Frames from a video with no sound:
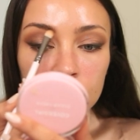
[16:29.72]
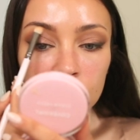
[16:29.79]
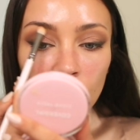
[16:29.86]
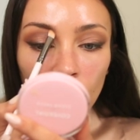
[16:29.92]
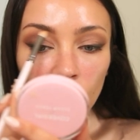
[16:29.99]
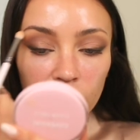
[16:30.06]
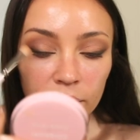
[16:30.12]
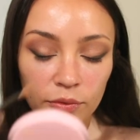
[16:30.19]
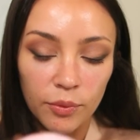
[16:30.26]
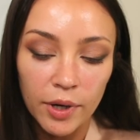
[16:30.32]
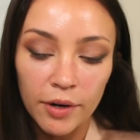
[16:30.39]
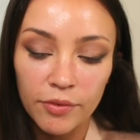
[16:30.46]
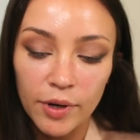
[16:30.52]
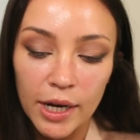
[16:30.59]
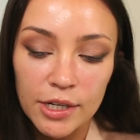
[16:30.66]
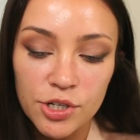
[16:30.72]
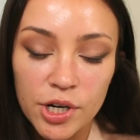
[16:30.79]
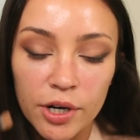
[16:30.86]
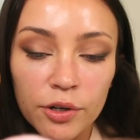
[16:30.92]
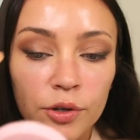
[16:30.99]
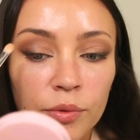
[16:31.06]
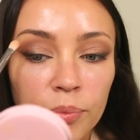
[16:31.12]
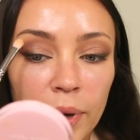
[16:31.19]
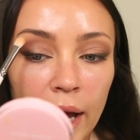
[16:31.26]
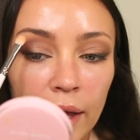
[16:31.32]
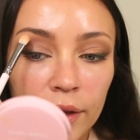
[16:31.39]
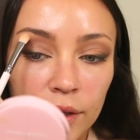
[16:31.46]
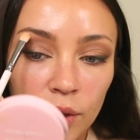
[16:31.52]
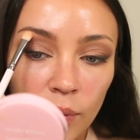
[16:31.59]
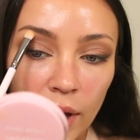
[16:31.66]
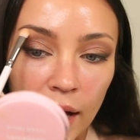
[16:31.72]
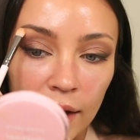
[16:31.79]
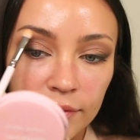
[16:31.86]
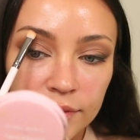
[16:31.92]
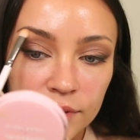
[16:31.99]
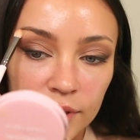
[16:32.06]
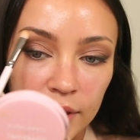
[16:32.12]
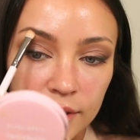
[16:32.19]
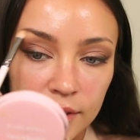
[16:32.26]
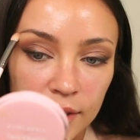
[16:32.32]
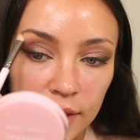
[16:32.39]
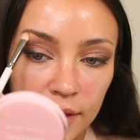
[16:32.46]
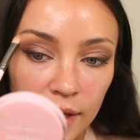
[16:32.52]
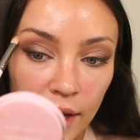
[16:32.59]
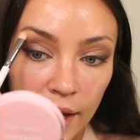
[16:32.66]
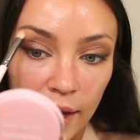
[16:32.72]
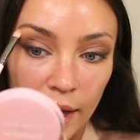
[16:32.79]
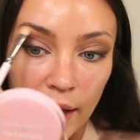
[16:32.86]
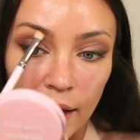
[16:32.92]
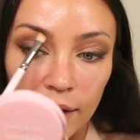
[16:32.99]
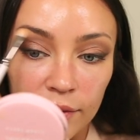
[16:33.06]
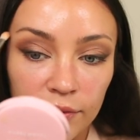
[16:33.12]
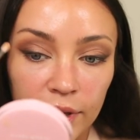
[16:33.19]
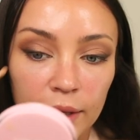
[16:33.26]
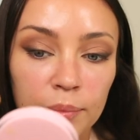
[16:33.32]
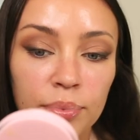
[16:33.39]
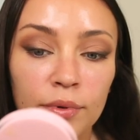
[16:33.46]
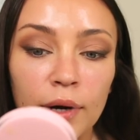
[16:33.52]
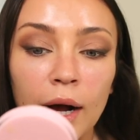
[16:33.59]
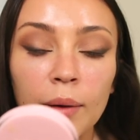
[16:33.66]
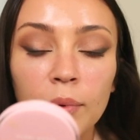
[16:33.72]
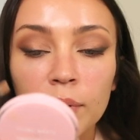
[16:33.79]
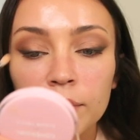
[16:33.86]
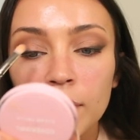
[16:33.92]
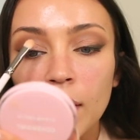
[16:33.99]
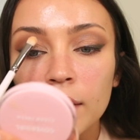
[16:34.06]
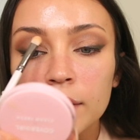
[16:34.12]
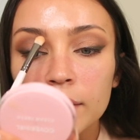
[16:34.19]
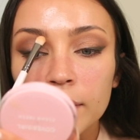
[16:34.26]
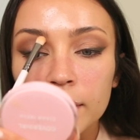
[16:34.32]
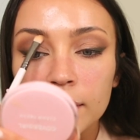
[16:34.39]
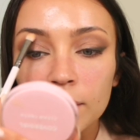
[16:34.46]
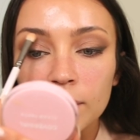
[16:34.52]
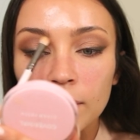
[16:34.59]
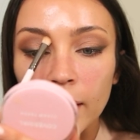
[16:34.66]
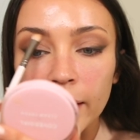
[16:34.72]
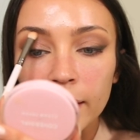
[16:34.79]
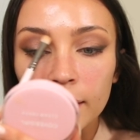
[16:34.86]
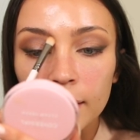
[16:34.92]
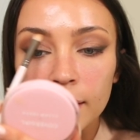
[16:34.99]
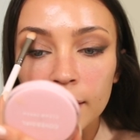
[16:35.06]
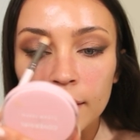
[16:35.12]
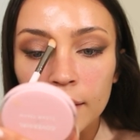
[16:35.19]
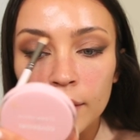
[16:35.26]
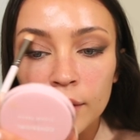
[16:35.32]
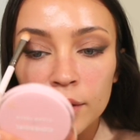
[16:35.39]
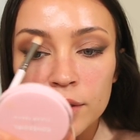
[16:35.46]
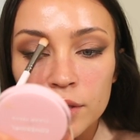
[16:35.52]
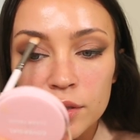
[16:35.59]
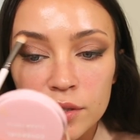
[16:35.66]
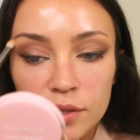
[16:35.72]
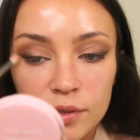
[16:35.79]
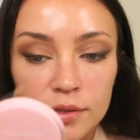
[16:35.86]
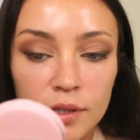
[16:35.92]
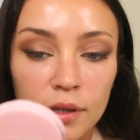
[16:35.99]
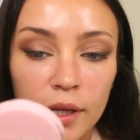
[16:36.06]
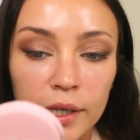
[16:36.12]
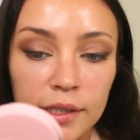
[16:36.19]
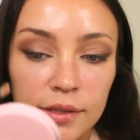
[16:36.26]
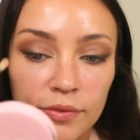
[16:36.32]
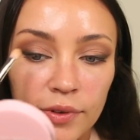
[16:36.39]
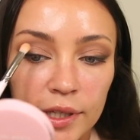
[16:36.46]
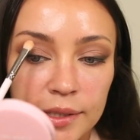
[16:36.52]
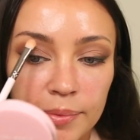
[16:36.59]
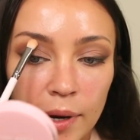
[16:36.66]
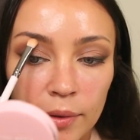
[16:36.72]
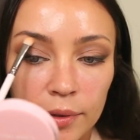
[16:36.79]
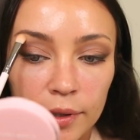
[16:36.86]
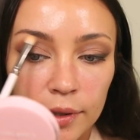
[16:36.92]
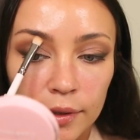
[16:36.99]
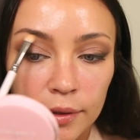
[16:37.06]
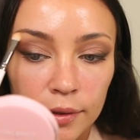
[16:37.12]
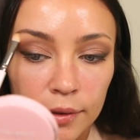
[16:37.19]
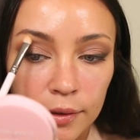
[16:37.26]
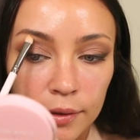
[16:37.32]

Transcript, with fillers: So if whatever eyeshadow palette you have doesn't have a brow bone color like you like, just use a light face powder.